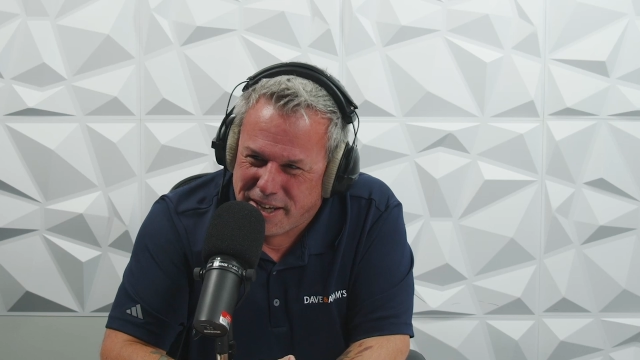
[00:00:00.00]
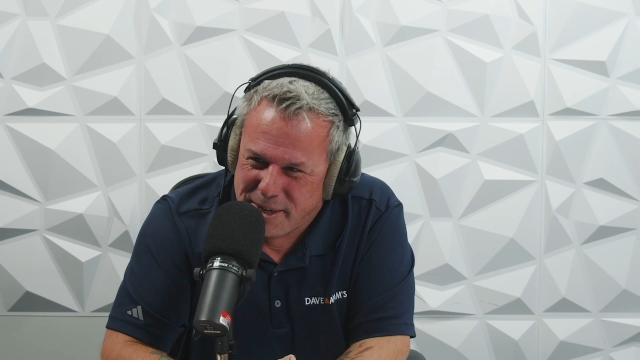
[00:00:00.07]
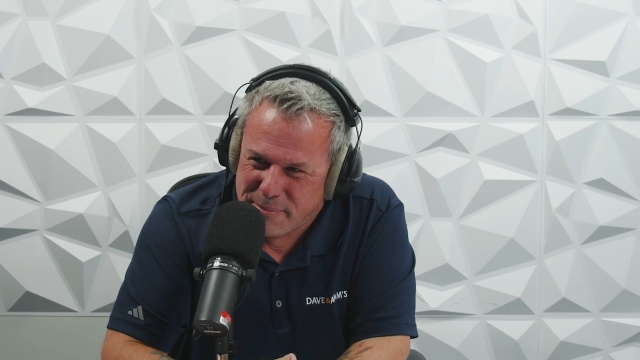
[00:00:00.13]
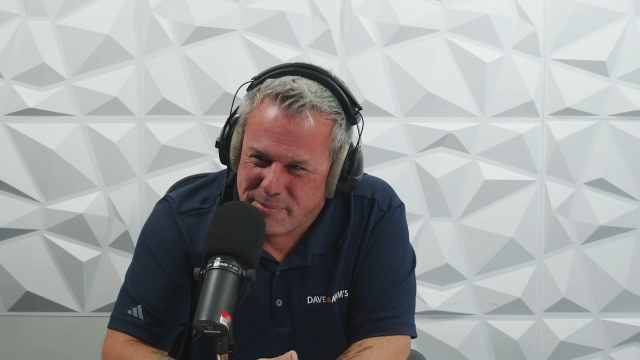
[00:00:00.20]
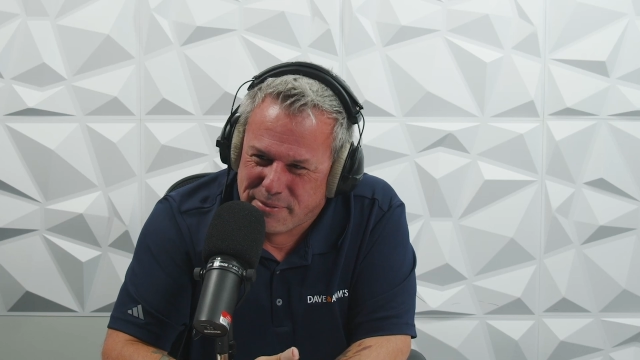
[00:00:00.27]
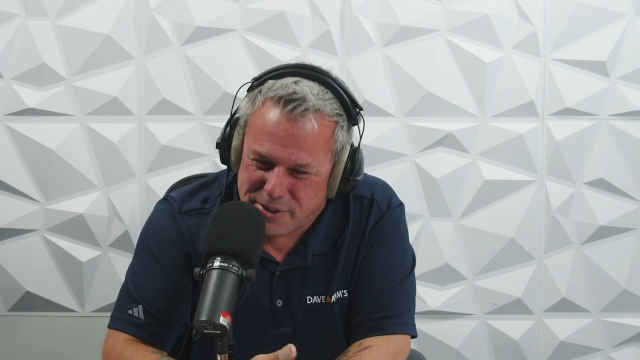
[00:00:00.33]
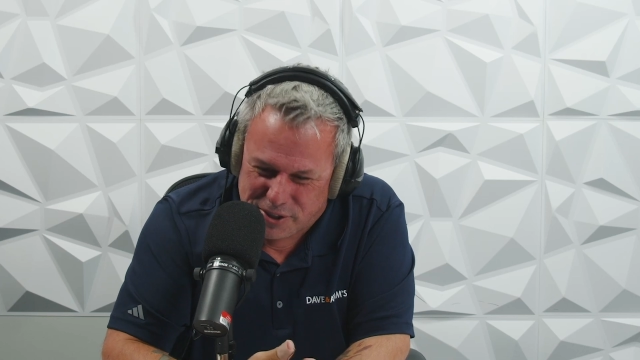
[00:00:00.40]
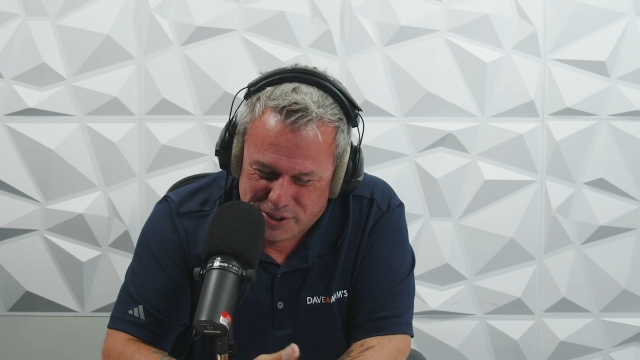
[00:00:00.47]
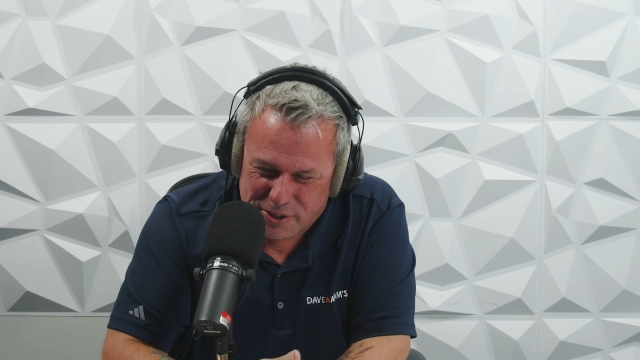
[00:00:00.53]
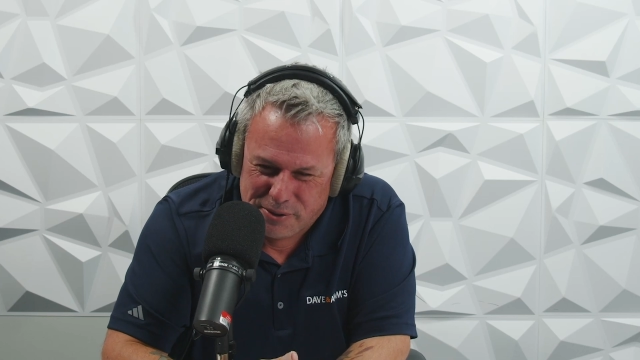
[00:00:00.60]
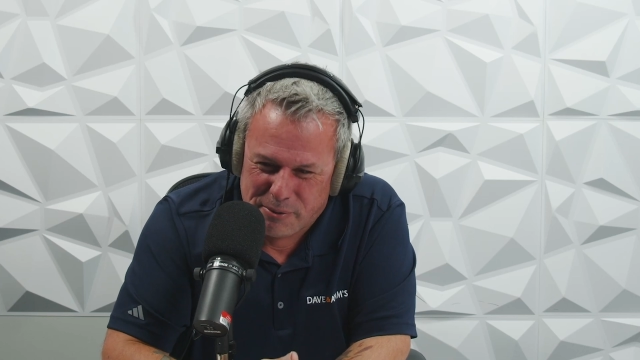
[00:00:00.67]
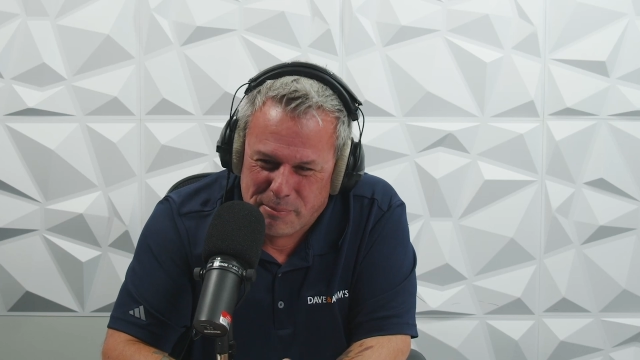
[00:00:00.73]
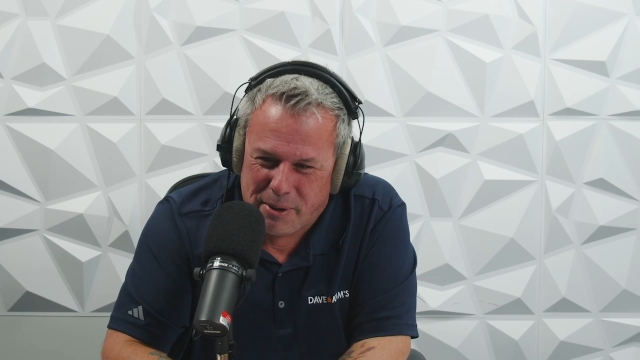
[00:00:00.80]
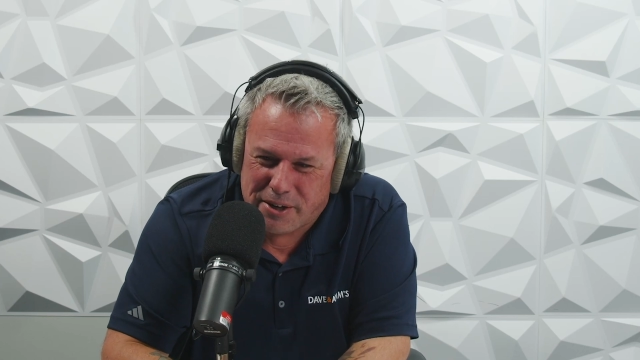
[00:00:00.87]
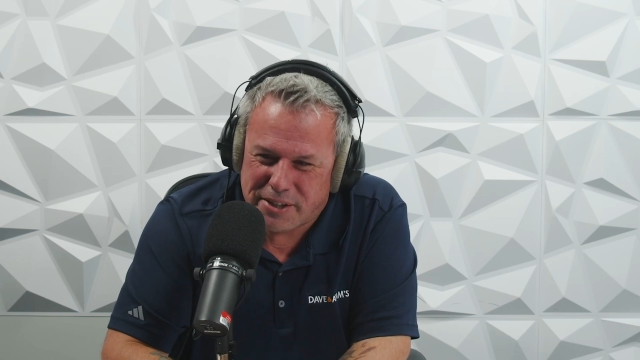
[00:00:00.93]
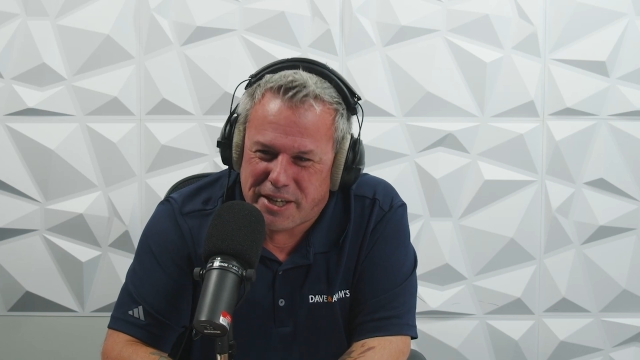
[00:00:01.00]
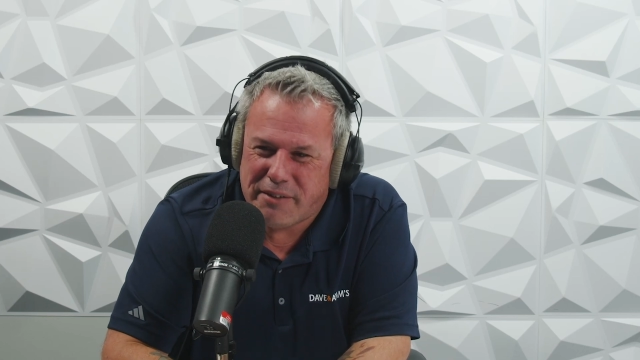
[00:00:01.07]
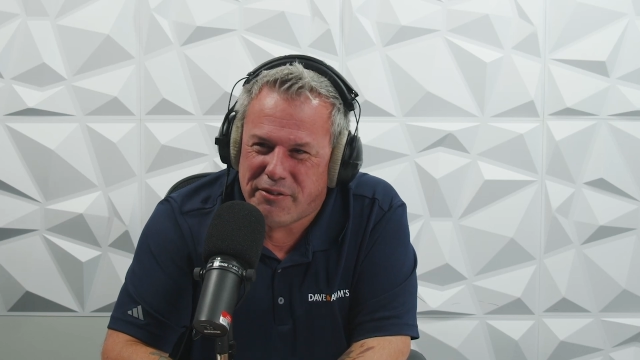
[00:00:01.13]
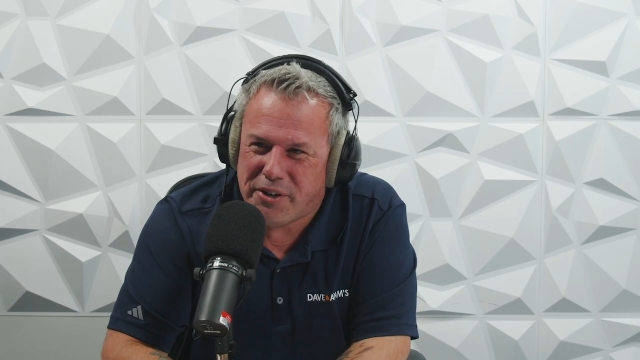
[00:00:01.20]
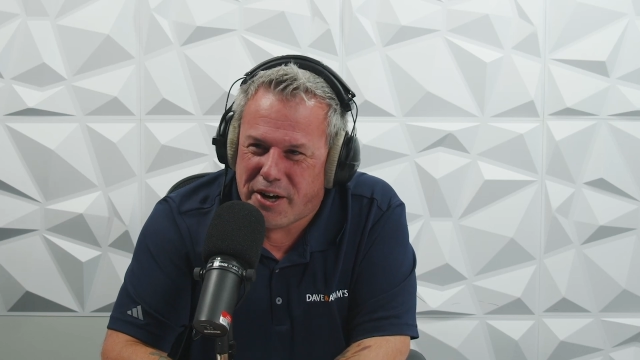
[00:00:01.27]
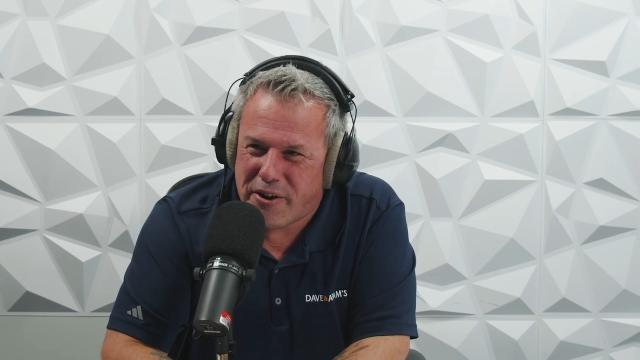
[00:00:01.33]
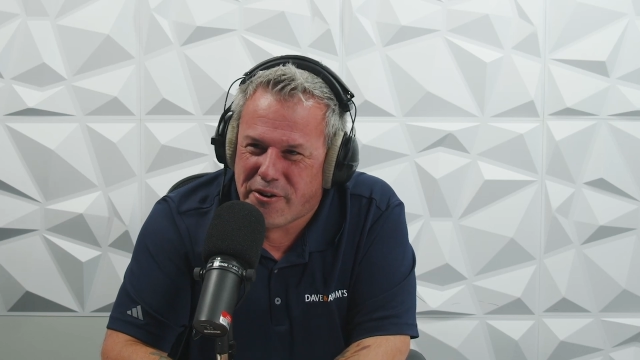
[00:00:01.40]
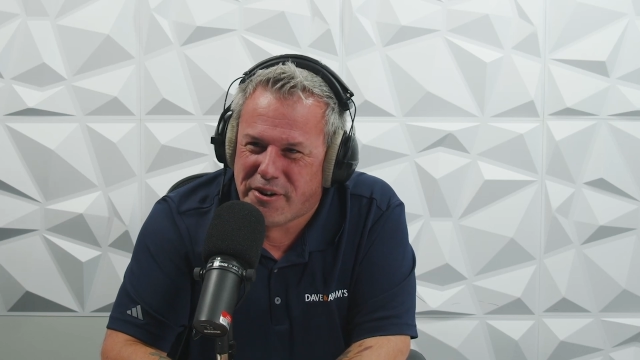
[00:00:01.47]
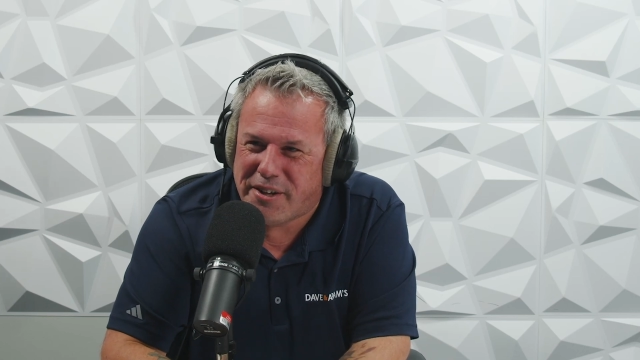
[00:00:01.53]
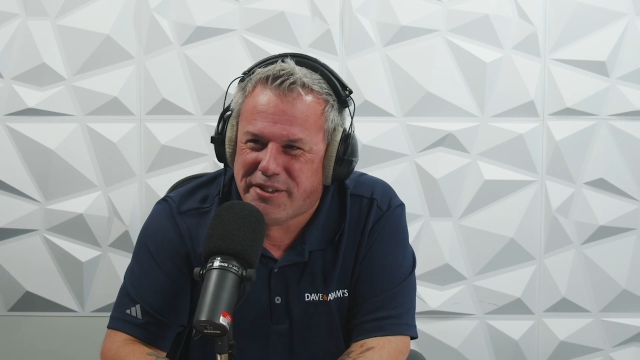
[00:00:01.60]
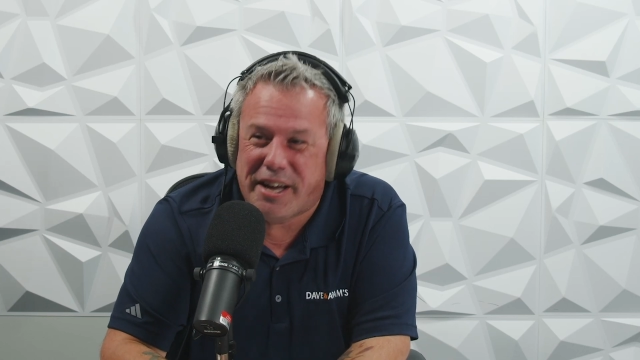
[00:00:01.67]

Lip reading: that to you about Kevin Hart.